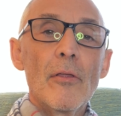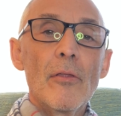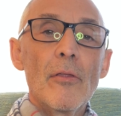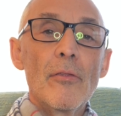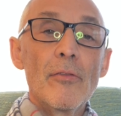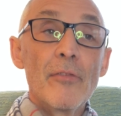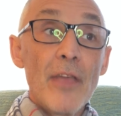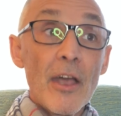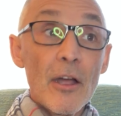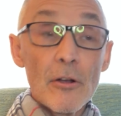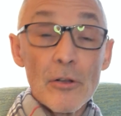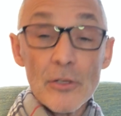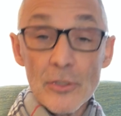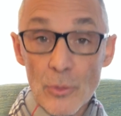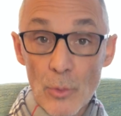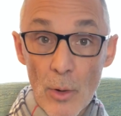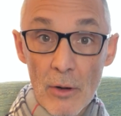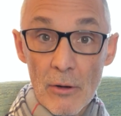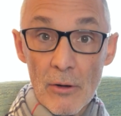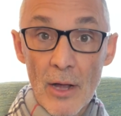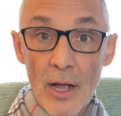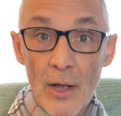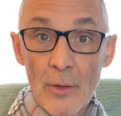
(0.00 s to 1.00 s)
There is
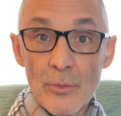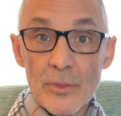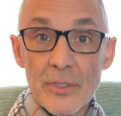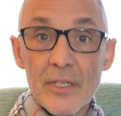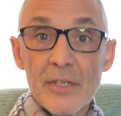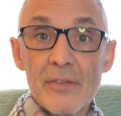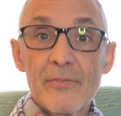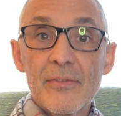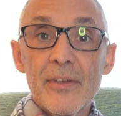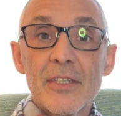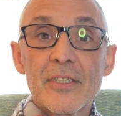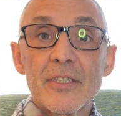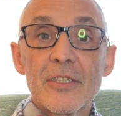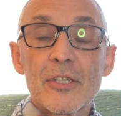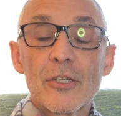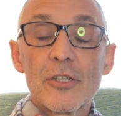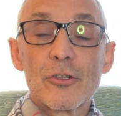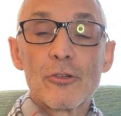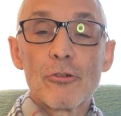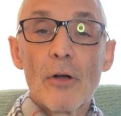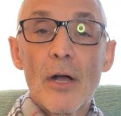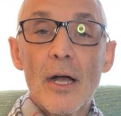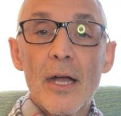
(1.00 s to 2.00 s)
where I was convinced to
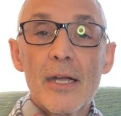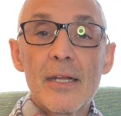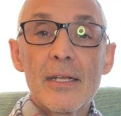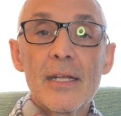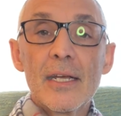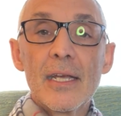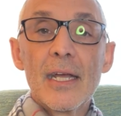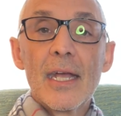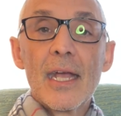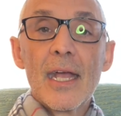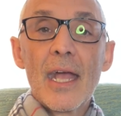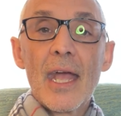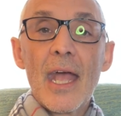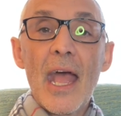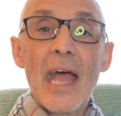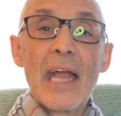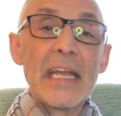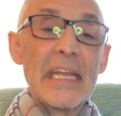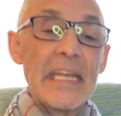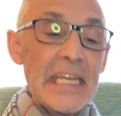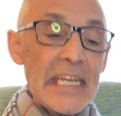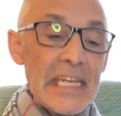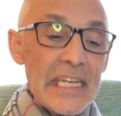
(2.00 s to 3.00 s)
try it.
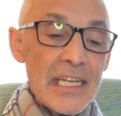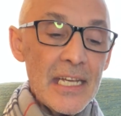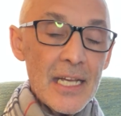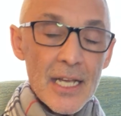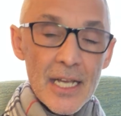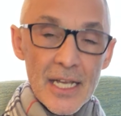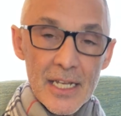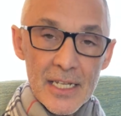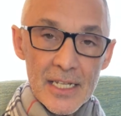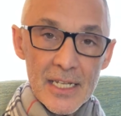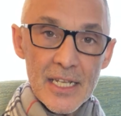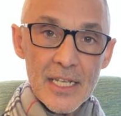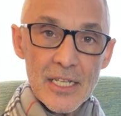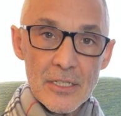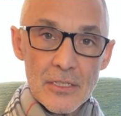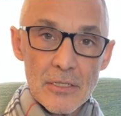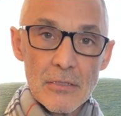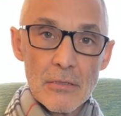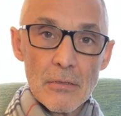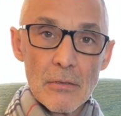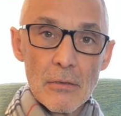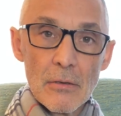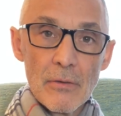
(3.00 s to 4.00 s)
And he, in
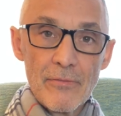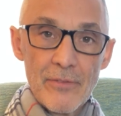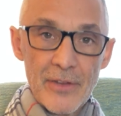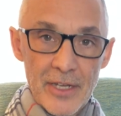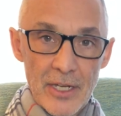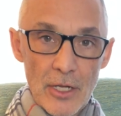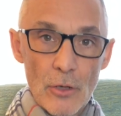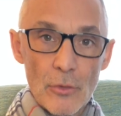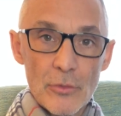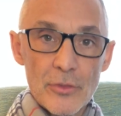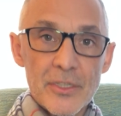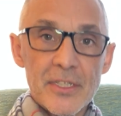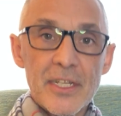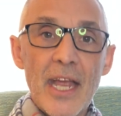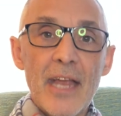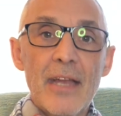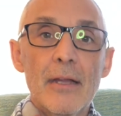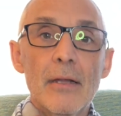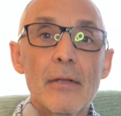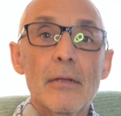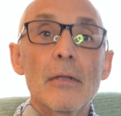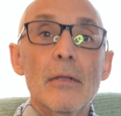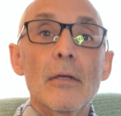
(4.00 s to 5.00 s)
his video,
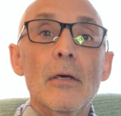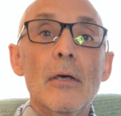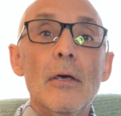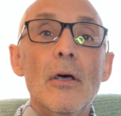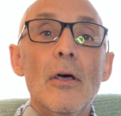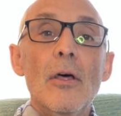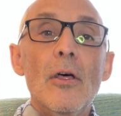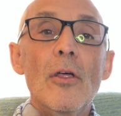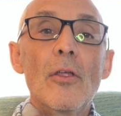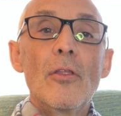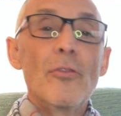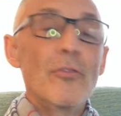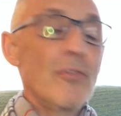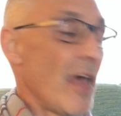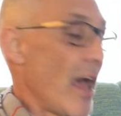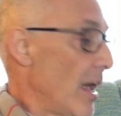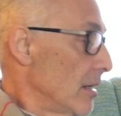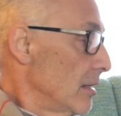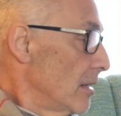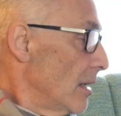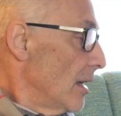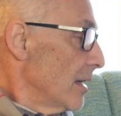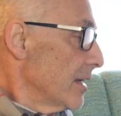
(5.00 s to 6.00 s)
stated
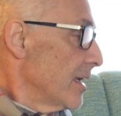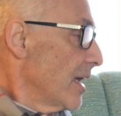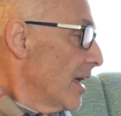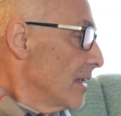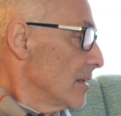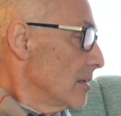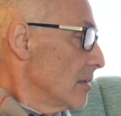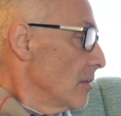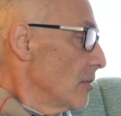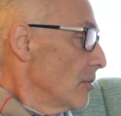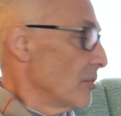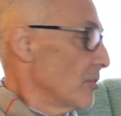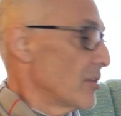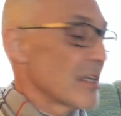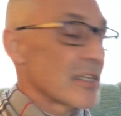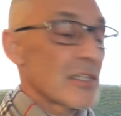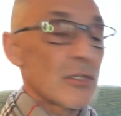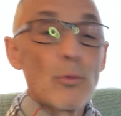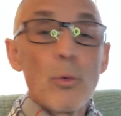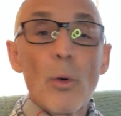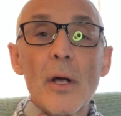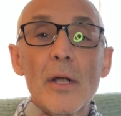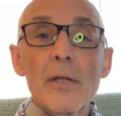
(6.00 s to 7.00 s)
that, again, this
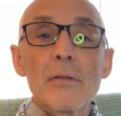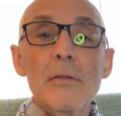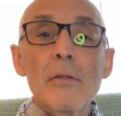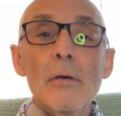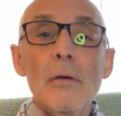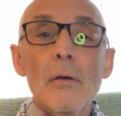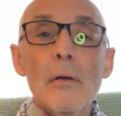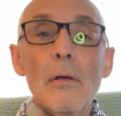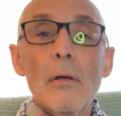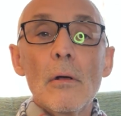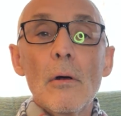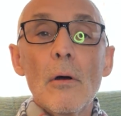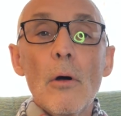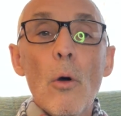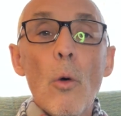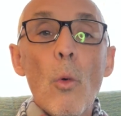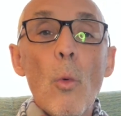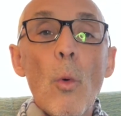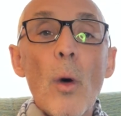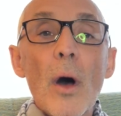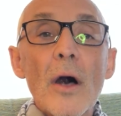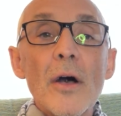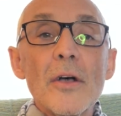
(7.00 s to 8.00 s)
one
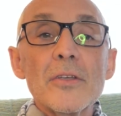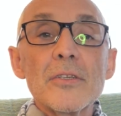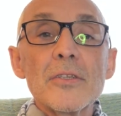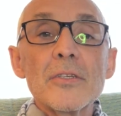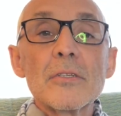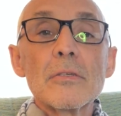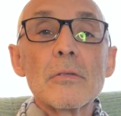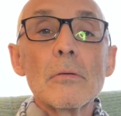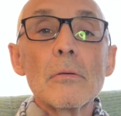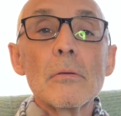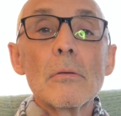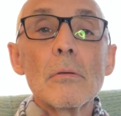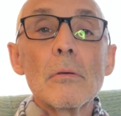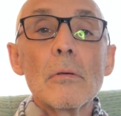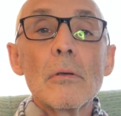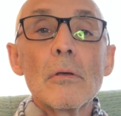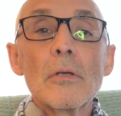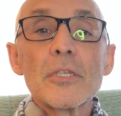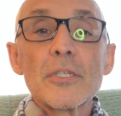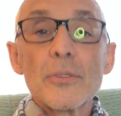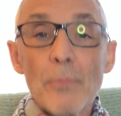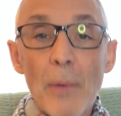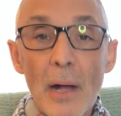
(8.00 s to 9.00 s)
was
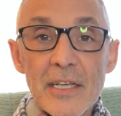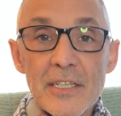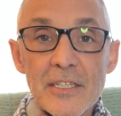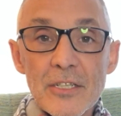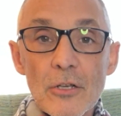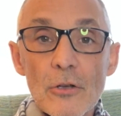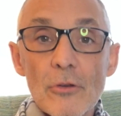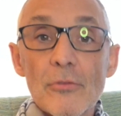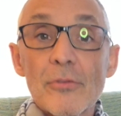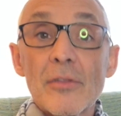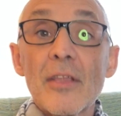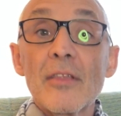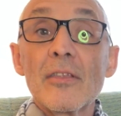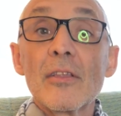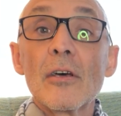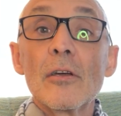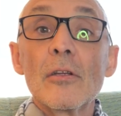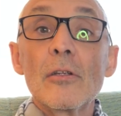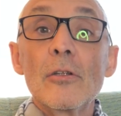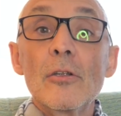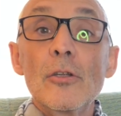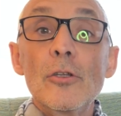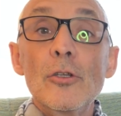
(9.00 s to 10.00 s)
spicier than the
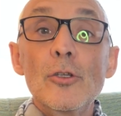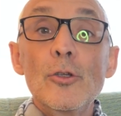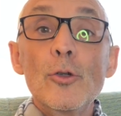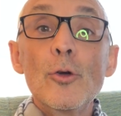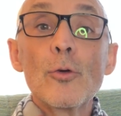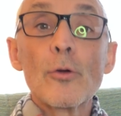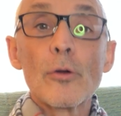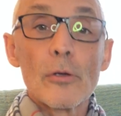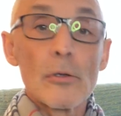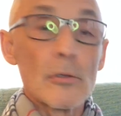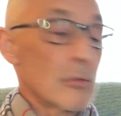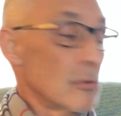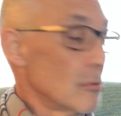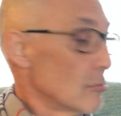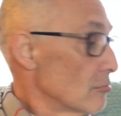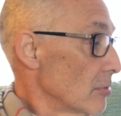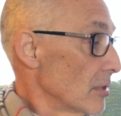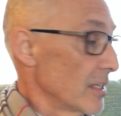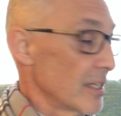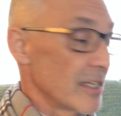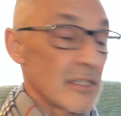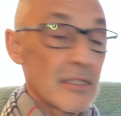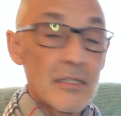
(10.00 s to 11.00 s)
newer
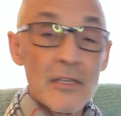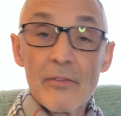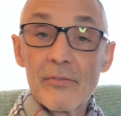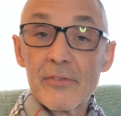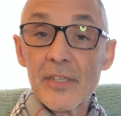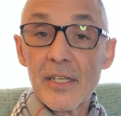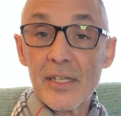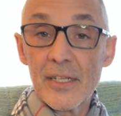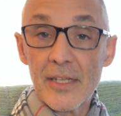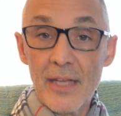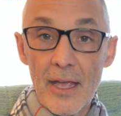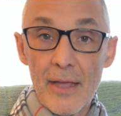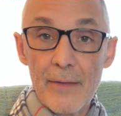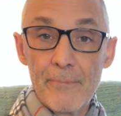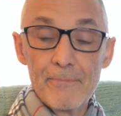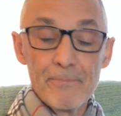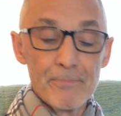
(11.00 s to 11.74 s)
release of today.